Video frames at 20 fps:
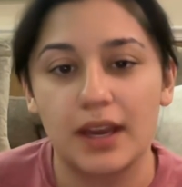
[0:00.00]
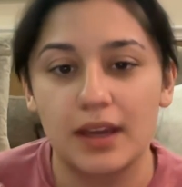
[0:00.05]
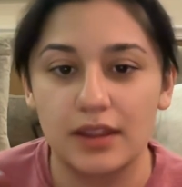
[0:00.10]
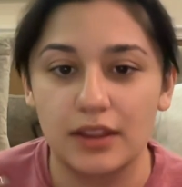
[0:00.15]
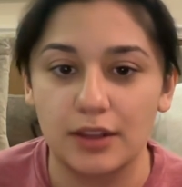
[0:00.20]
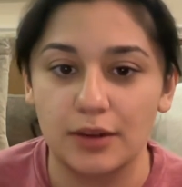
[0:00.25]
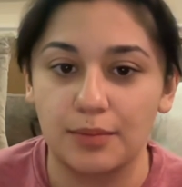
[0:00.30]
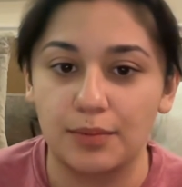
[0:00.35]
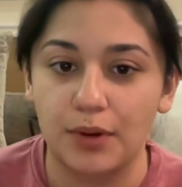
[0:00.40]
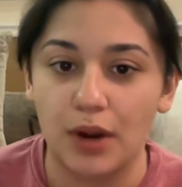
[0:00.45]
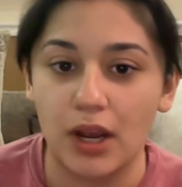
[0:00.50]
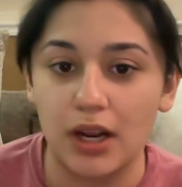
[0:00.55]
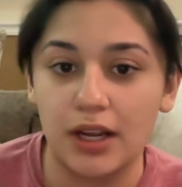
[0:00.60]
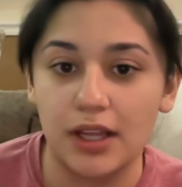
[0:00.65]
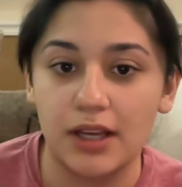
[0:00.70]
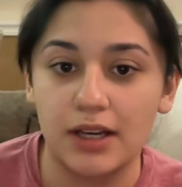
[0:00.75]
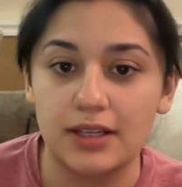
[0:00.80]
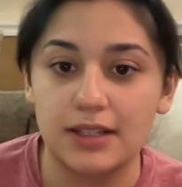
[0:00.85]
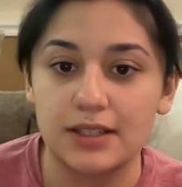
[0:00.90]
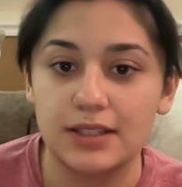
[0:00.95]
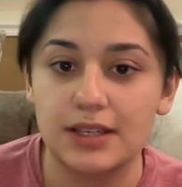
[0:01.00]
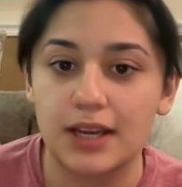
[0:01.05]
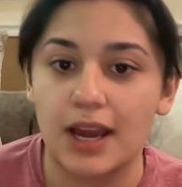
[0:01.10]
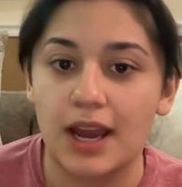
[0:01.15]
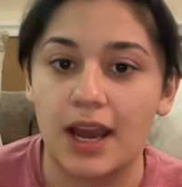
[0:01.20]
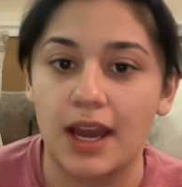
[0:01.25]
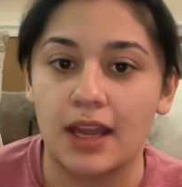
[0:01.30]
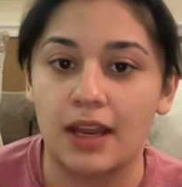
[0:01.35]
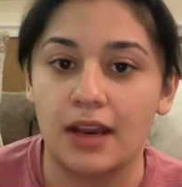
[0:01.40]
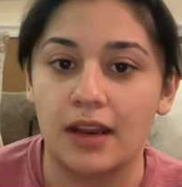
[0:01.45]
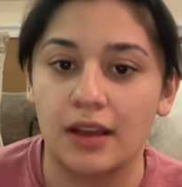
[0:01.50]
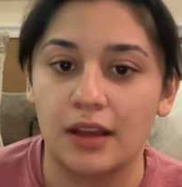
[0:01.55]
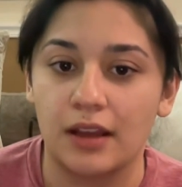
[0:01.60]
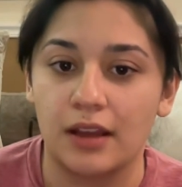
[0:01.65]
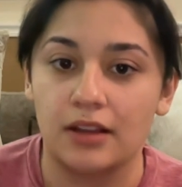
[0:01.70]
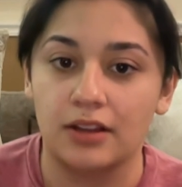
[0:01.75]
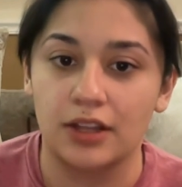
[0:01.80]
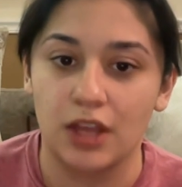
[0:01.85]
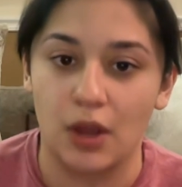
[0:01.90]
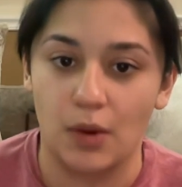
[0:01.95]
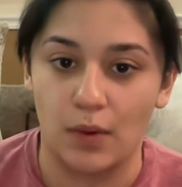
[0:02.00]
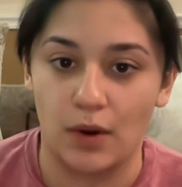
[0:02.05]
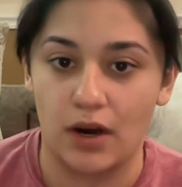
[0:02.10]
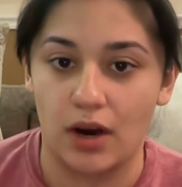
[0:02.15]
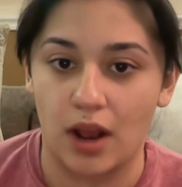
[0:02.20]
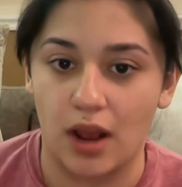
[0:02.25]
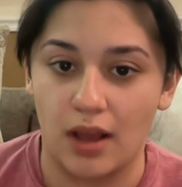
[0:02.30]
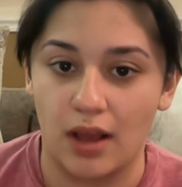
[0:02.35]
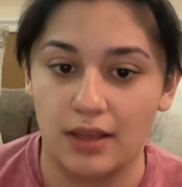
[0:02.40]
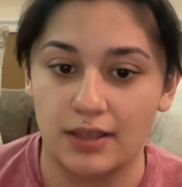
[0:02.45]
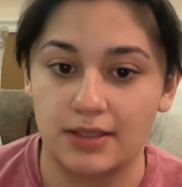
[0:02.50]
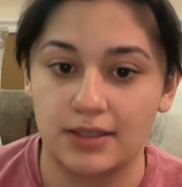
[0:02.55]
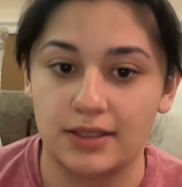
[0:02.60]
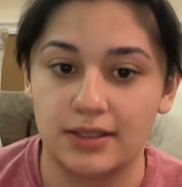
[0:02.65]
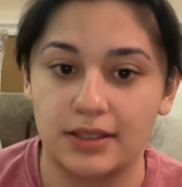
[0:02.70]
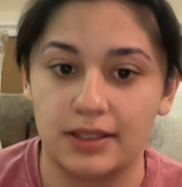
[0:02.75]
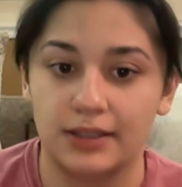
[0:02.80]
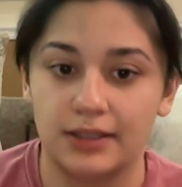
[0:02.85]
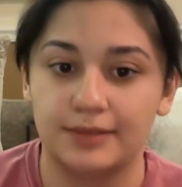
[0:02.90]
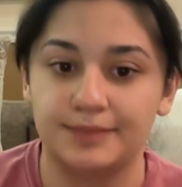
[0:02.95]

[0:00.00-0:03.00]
the product at a lower cost.